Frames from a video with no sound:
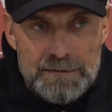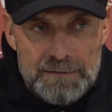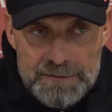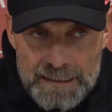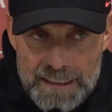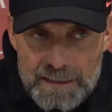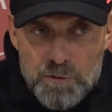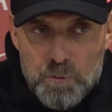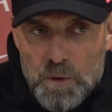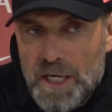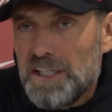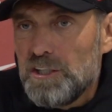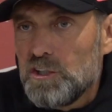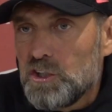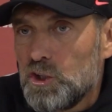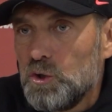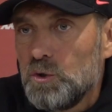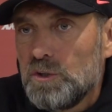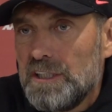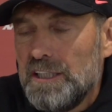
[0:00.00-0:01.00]
That's why you
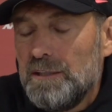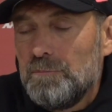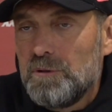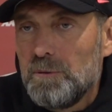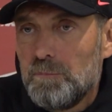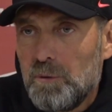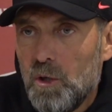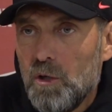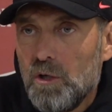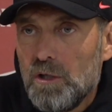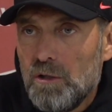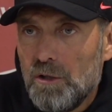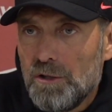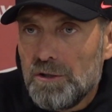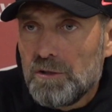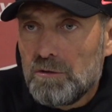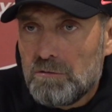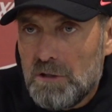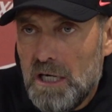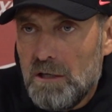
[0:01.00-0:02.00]
should keep the ball
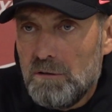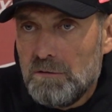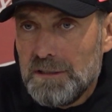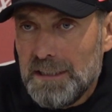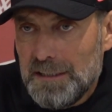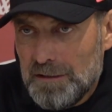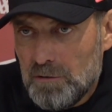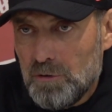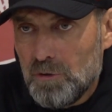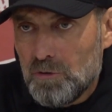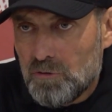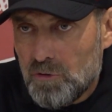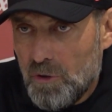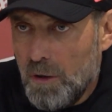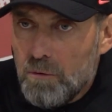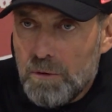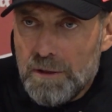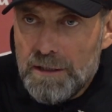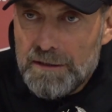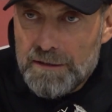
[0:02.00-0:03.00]
on the ground and
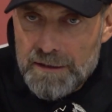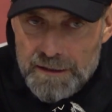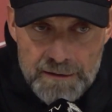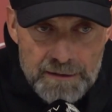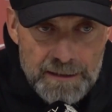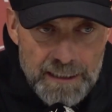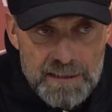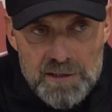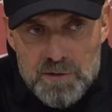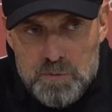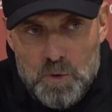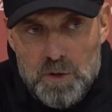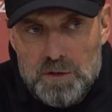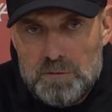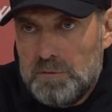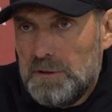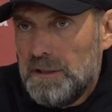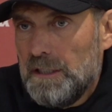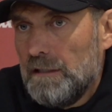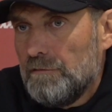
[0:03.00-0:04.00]
control it, and that's
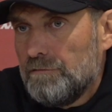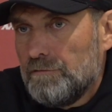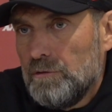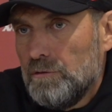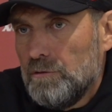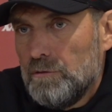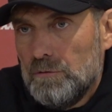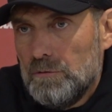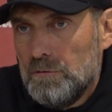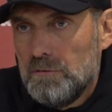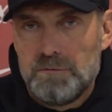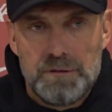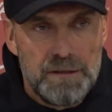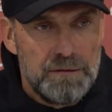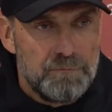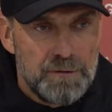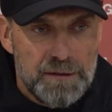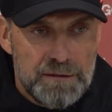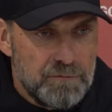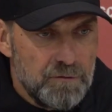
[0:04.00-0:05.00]
what we have to
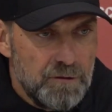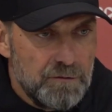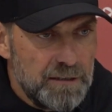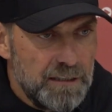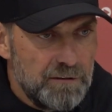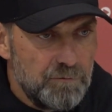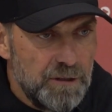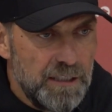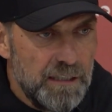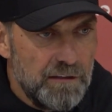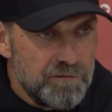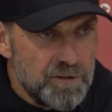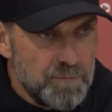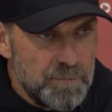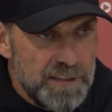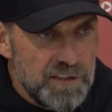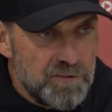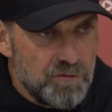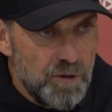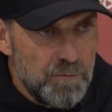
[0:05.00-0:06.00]
do. But that we have
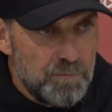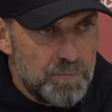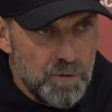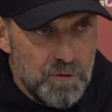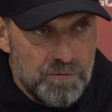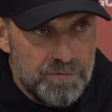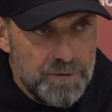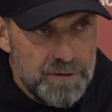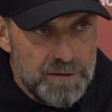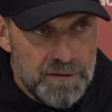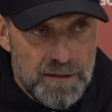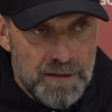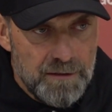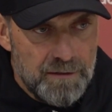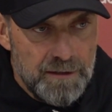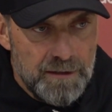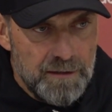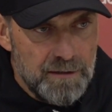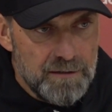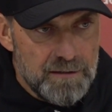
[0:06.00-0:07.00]
space for improvement, I
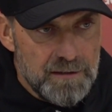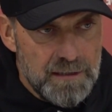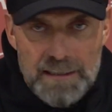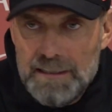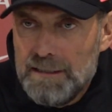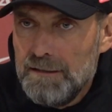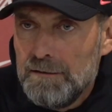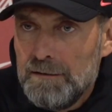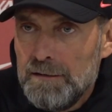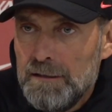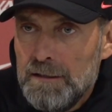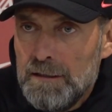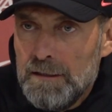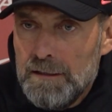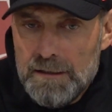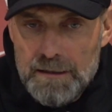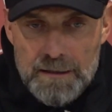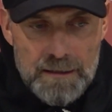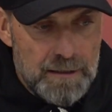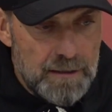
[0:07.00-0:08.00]
think, is clear.
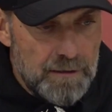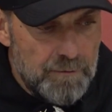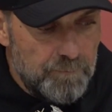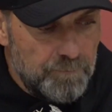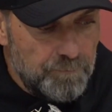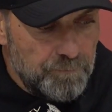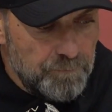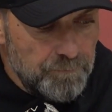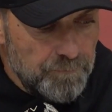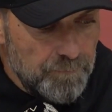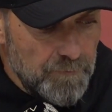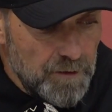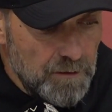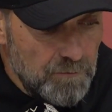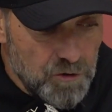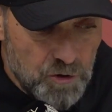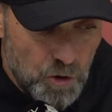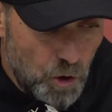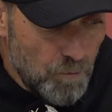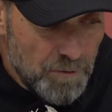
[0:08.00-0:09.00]
It
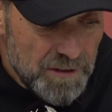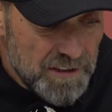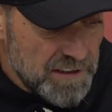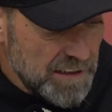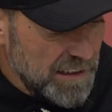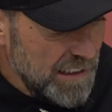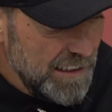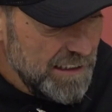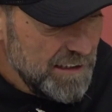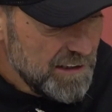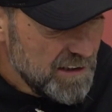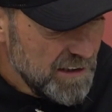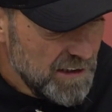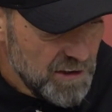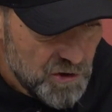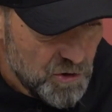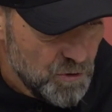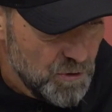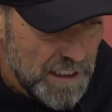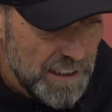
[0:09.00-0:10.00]
was always the case, and
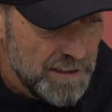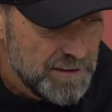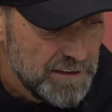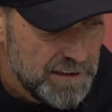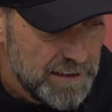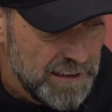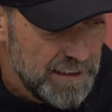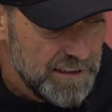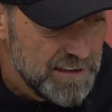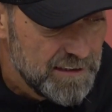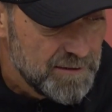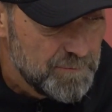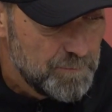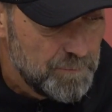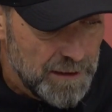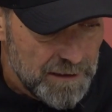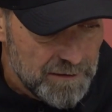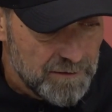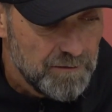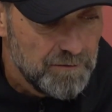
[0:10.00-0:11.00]
it's tonight the case,
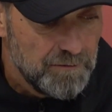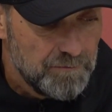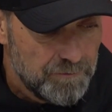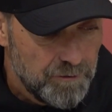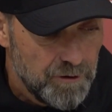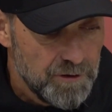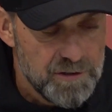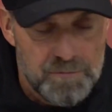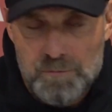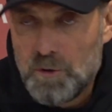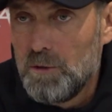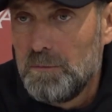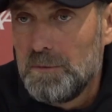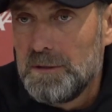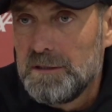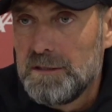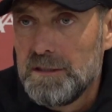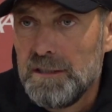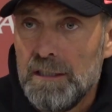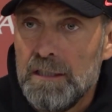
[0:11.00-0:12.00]
but for this
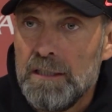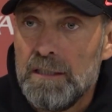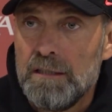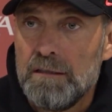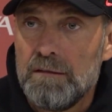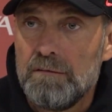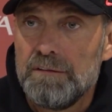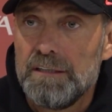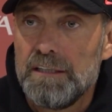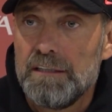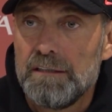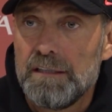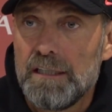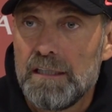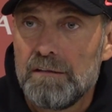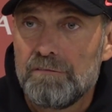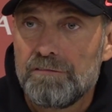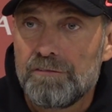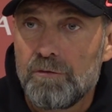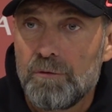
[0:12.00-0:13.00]
moment, we
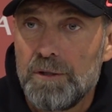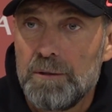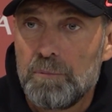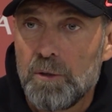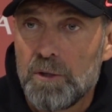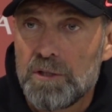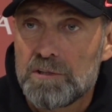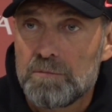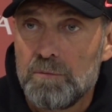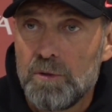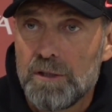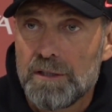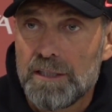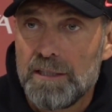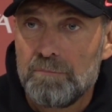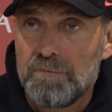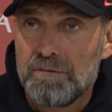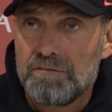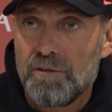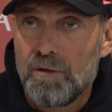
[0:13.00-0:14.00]
have 3 points more
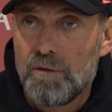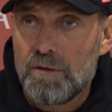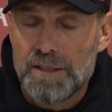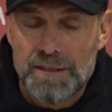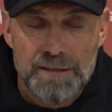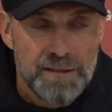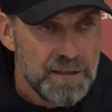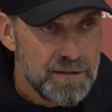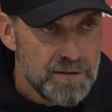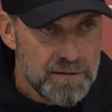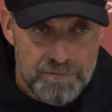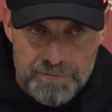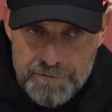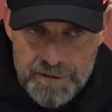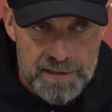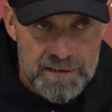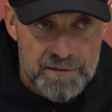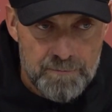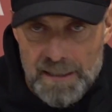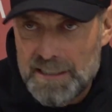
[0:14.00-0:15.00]
than before, and that
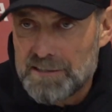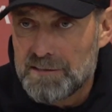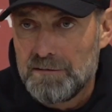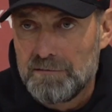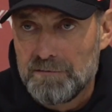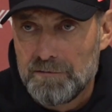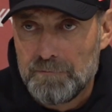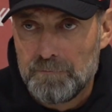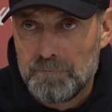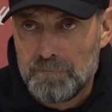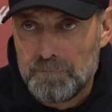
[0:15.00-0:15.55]
feels massive.